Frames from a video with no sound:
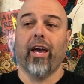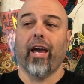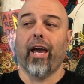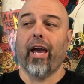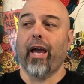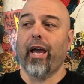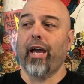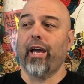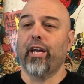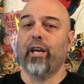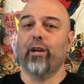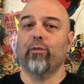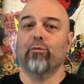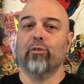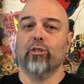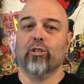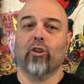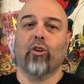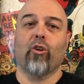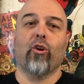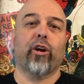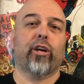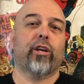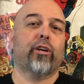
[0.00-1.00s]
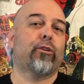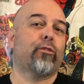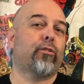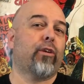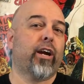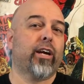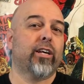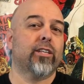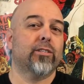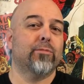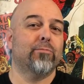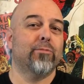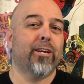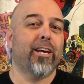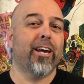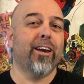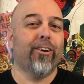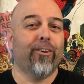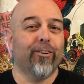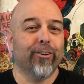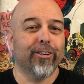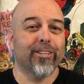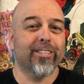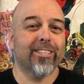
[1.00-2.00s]
And it was like crack to me,
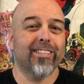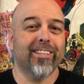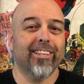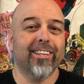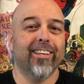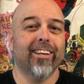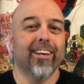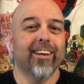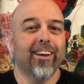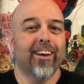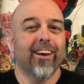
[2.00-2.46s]
honestly.